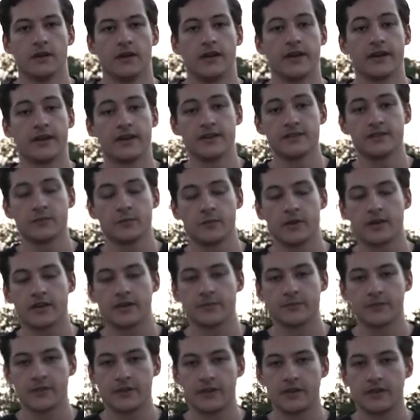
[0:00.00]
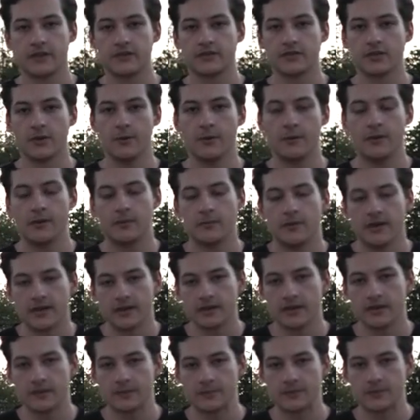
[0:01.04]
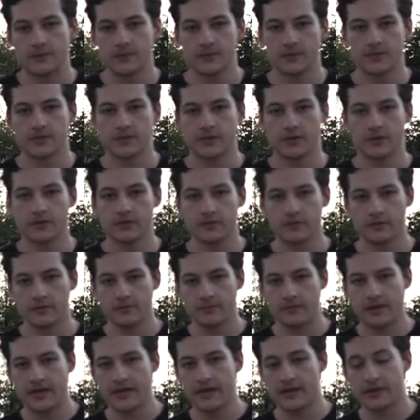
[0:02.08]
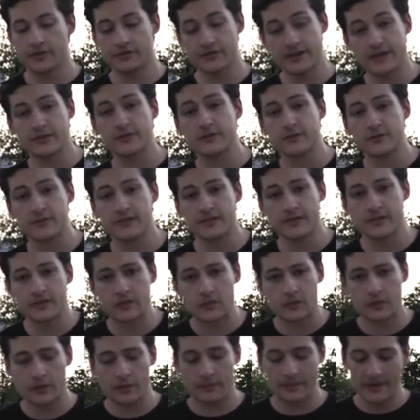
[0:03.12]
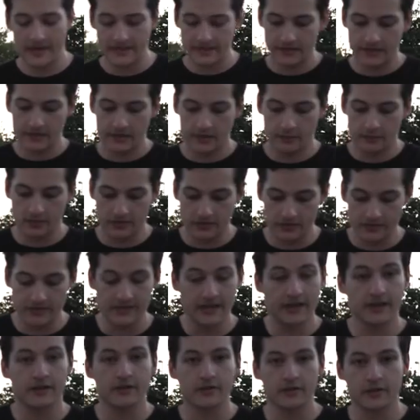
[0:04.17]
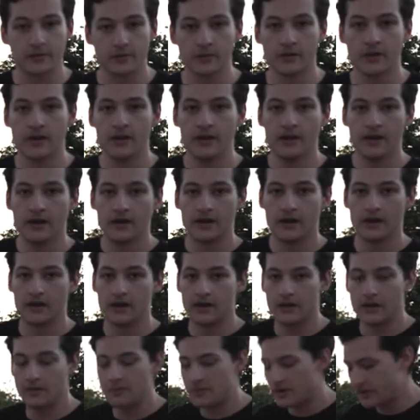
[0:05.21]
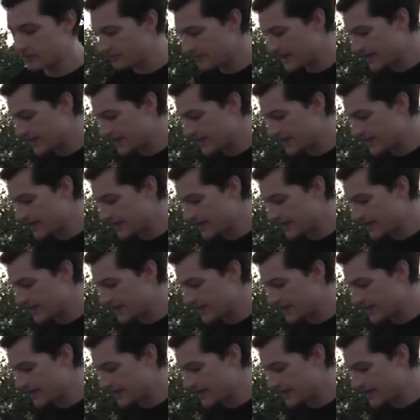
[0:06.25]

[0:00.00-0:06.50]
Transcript: Hi guys, welcome to Heel & Toe and welcome to the start of my track tool series where I basically want to tell you uh, about